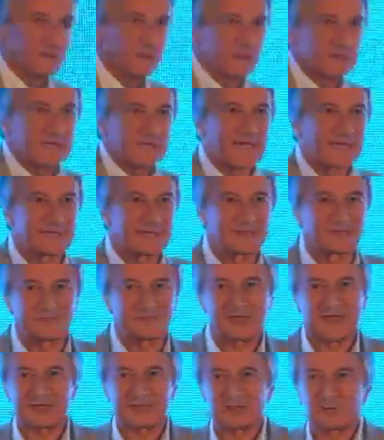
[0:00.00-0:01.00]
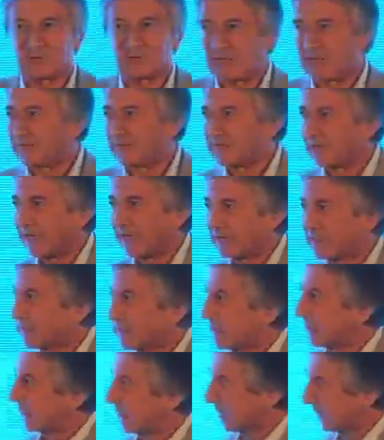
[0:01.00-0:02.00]
looked at and the fact that we haven't yet
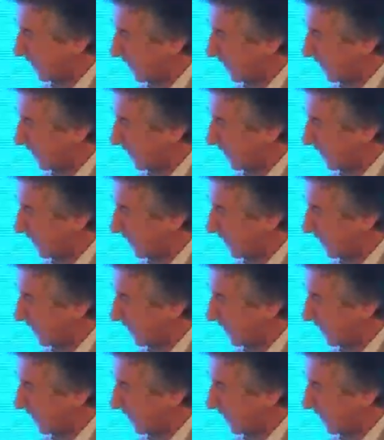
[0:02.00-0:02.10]
seen